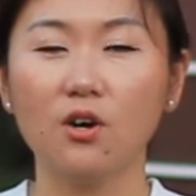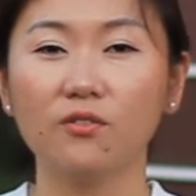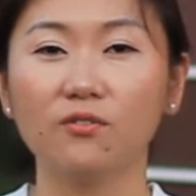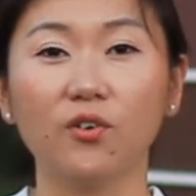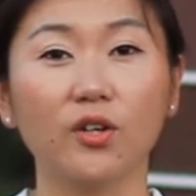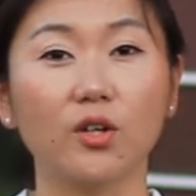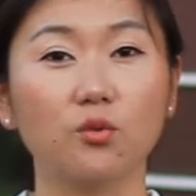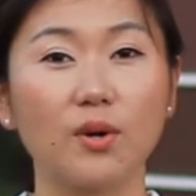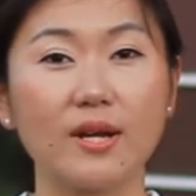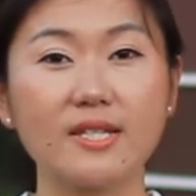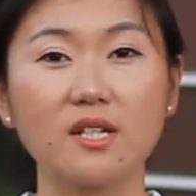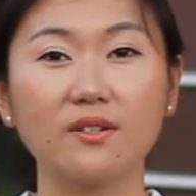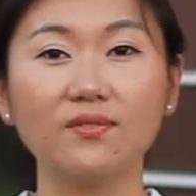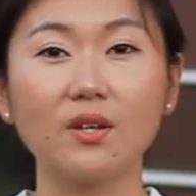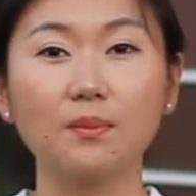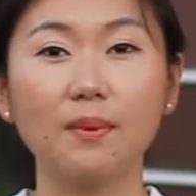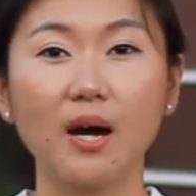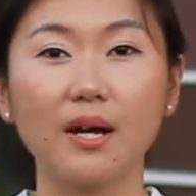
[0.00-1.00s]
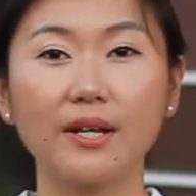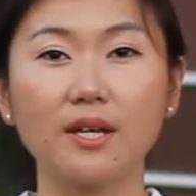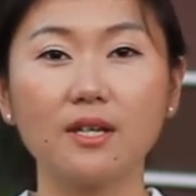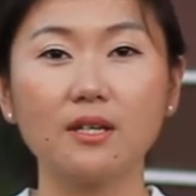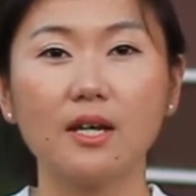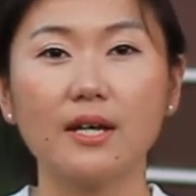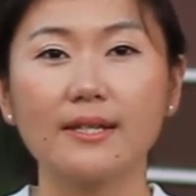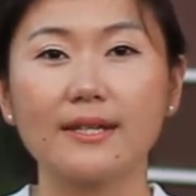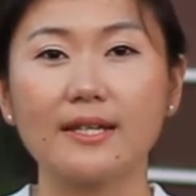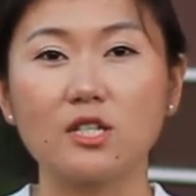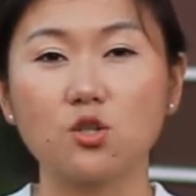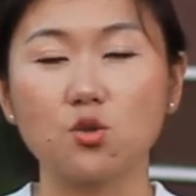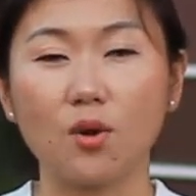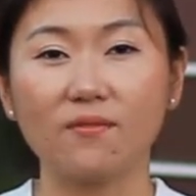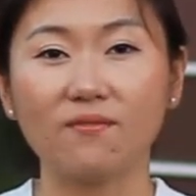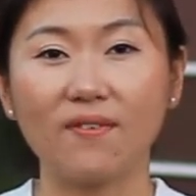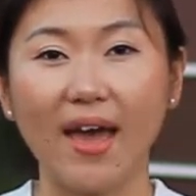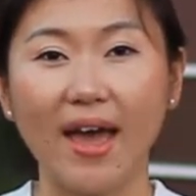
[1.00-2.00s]
For the rest of the body, the
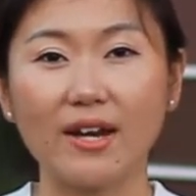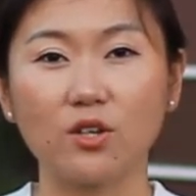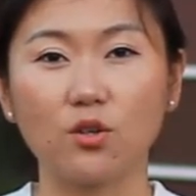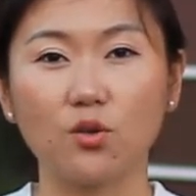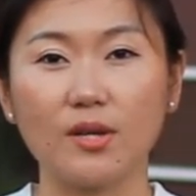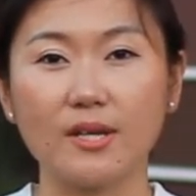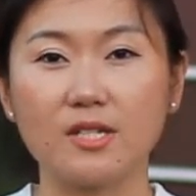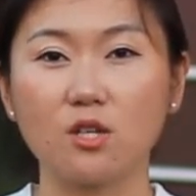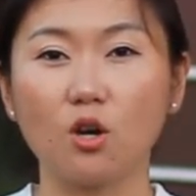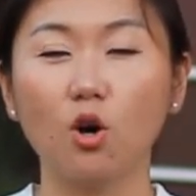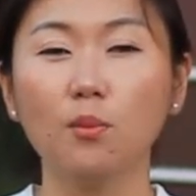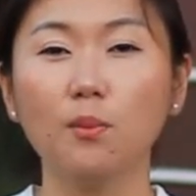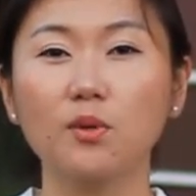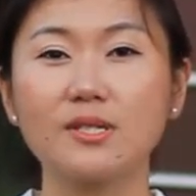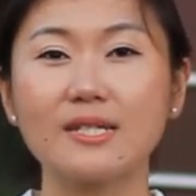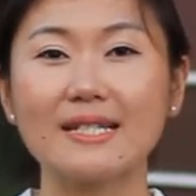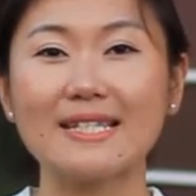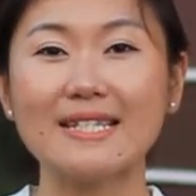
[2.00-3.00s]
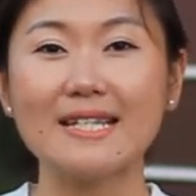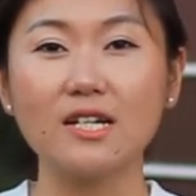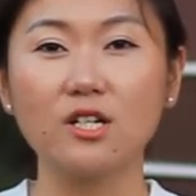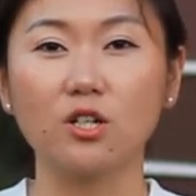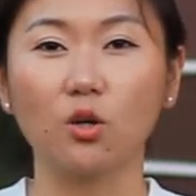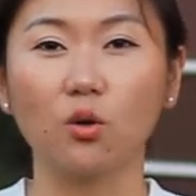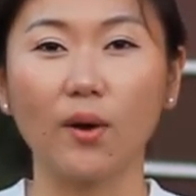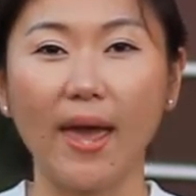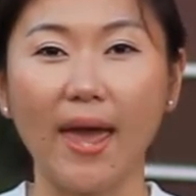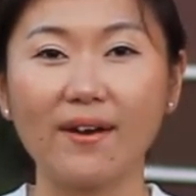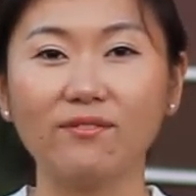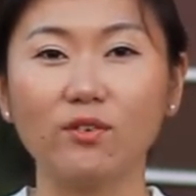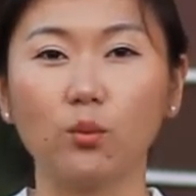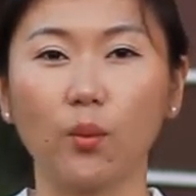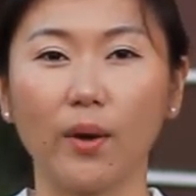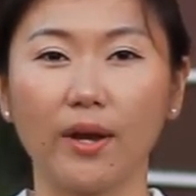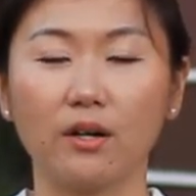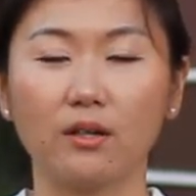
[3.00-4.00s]
strain value is almost zero
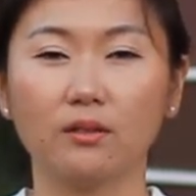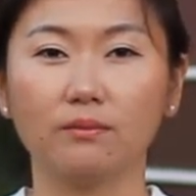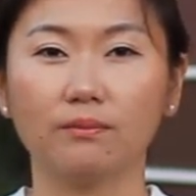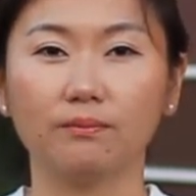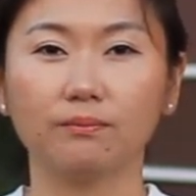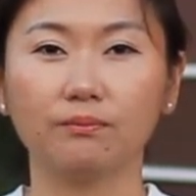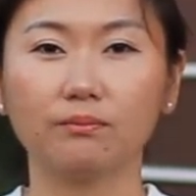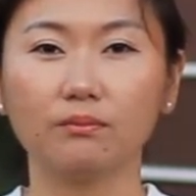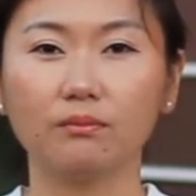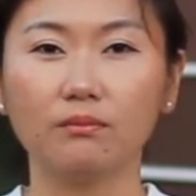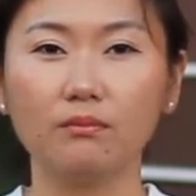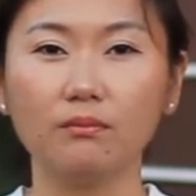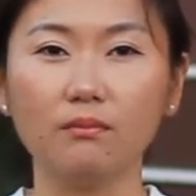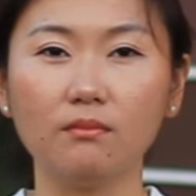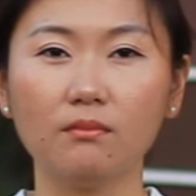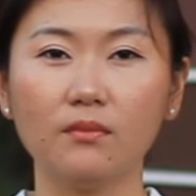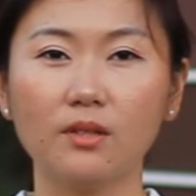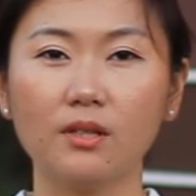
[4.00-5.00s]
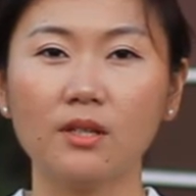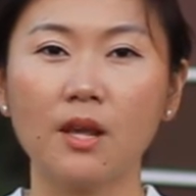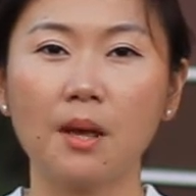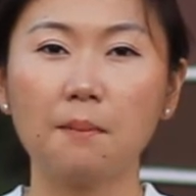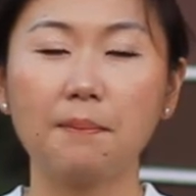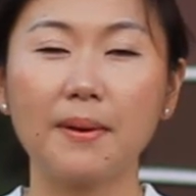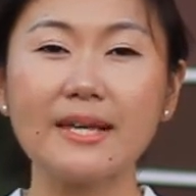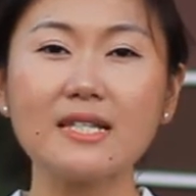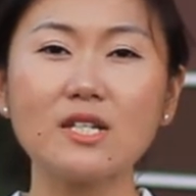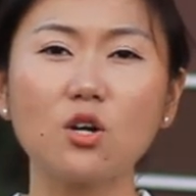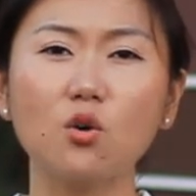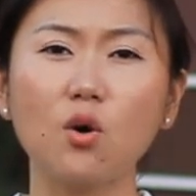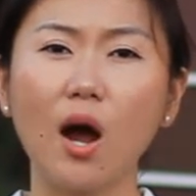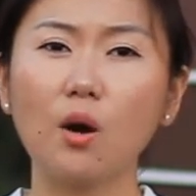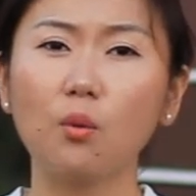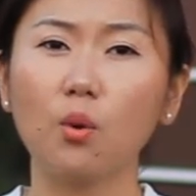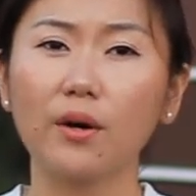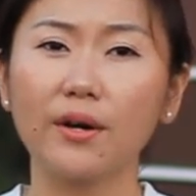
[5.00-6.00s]
everywhere, Based on
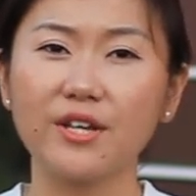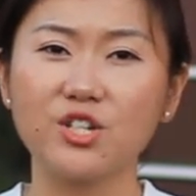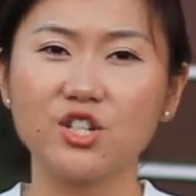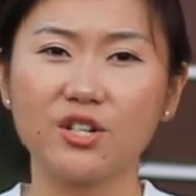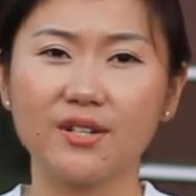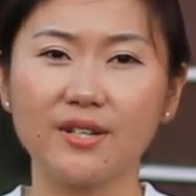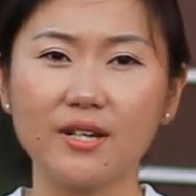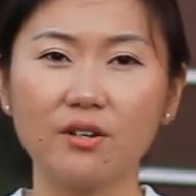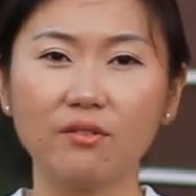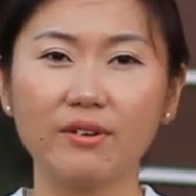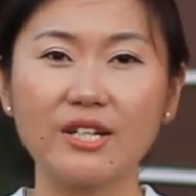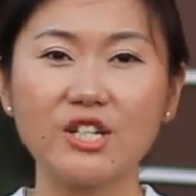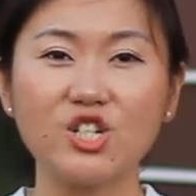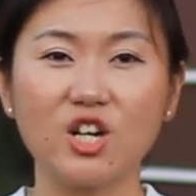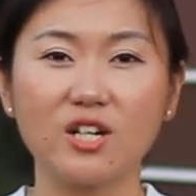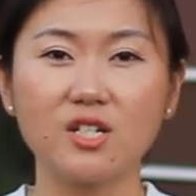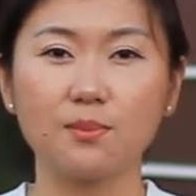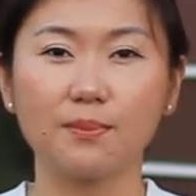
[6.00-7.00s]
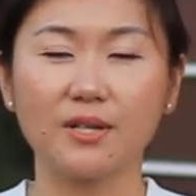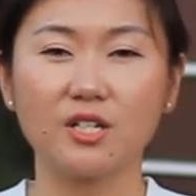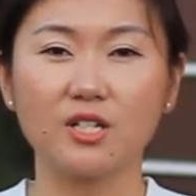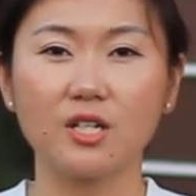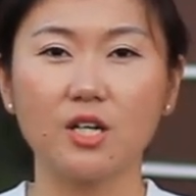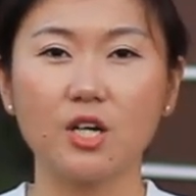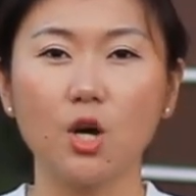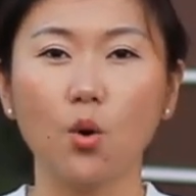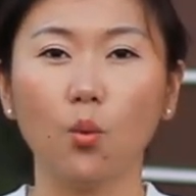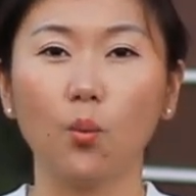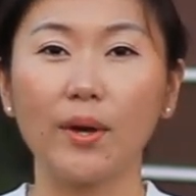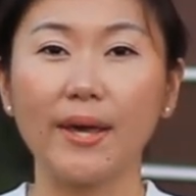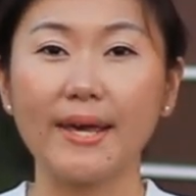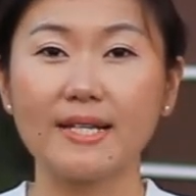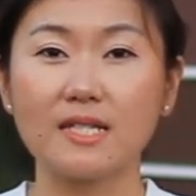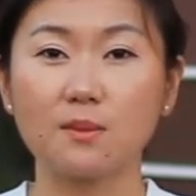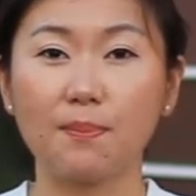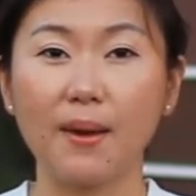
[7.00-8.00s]
our engineering judgment, we
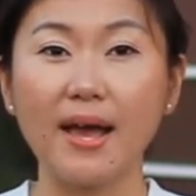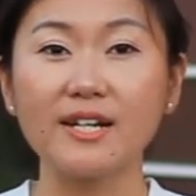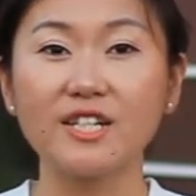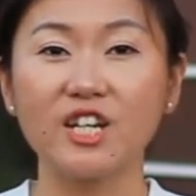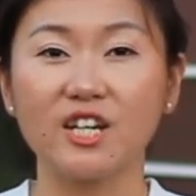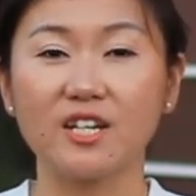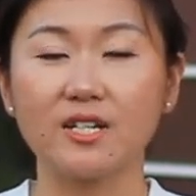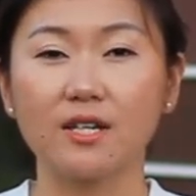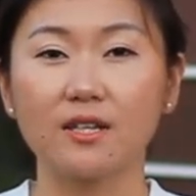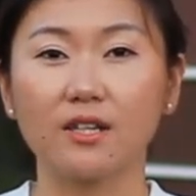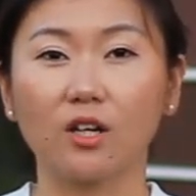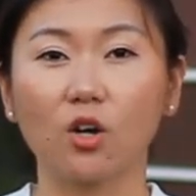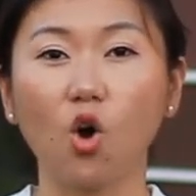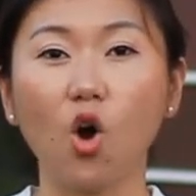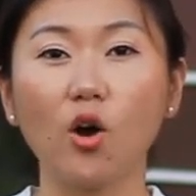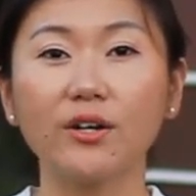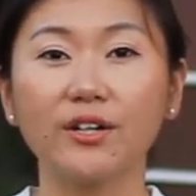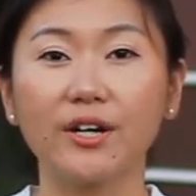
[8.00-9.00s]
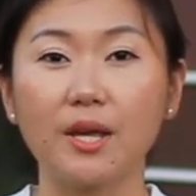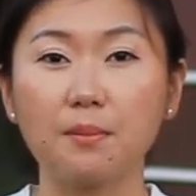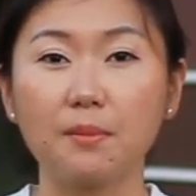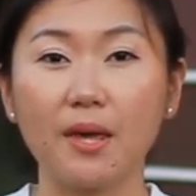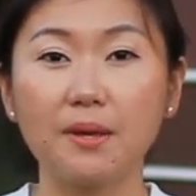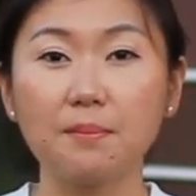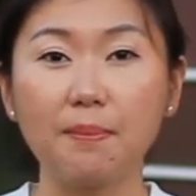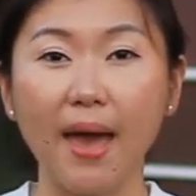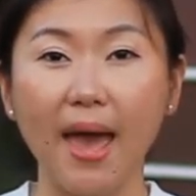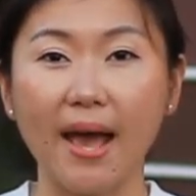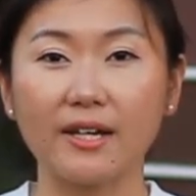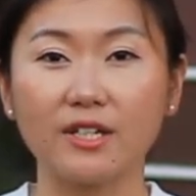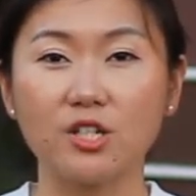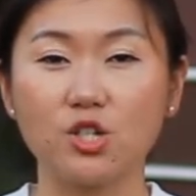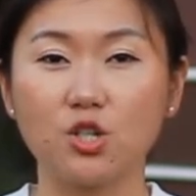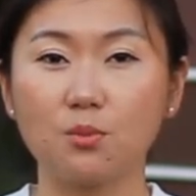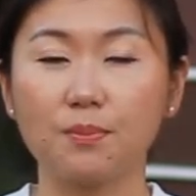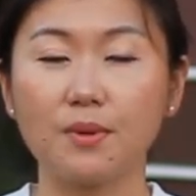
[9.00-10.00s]
expected the corner
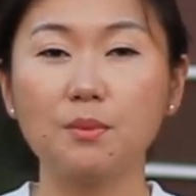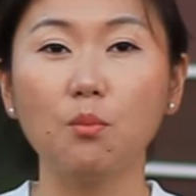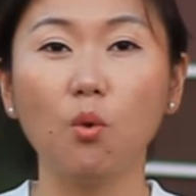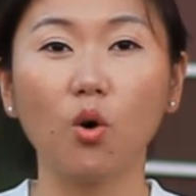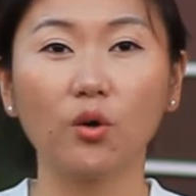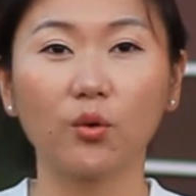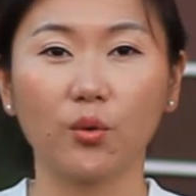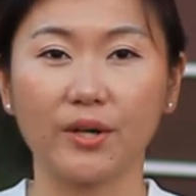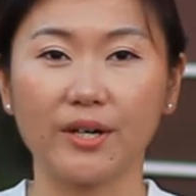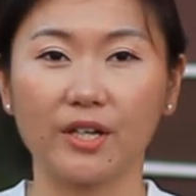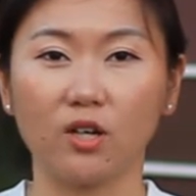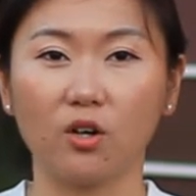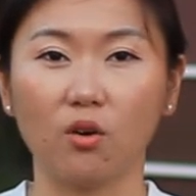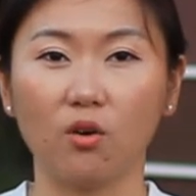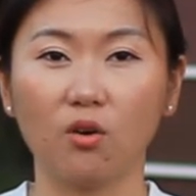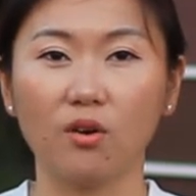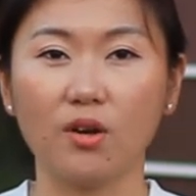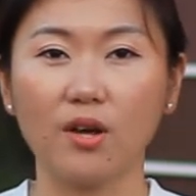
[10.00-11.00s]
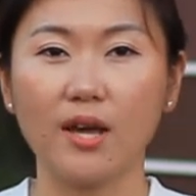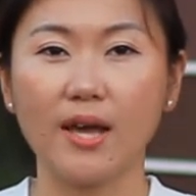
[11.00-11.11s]
impact should be more critical.